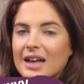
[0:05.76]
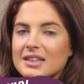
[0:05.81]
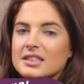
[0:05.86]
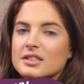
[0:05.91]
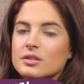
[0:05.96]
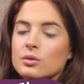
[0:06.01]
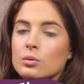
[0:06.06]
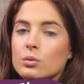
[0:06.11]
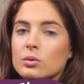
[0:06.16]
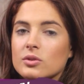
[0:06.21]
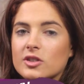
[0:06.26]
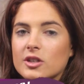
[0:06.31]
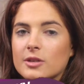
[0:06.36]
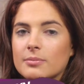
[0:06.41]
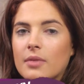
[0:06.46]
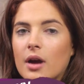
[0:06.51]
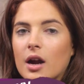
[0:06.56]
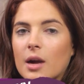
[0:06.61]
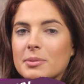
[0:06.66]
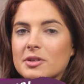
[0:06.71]
As it's
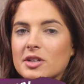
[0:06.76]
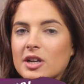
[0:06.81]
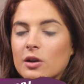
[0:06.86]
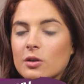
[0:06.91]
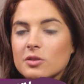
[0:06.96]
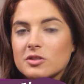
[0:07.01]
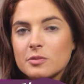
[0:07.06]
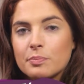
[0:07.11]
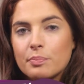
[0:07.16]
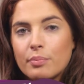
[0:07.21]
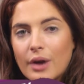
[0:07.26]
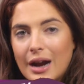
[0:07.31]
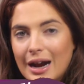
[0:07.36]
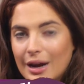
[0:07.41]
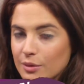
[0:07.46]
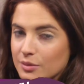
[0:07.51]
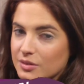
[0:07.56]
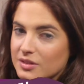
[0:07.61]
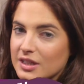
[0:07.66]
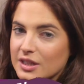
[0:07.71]
autumn, I'm going to be doing lots of
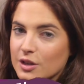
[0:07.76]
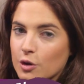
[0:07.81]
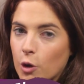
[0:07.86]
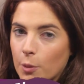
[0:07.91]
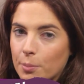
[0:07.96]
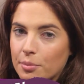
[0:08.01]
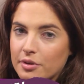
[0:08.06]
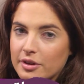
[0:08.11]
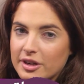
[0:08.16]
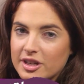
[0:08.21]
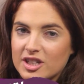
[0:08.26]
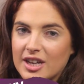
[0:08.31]
browns and coppery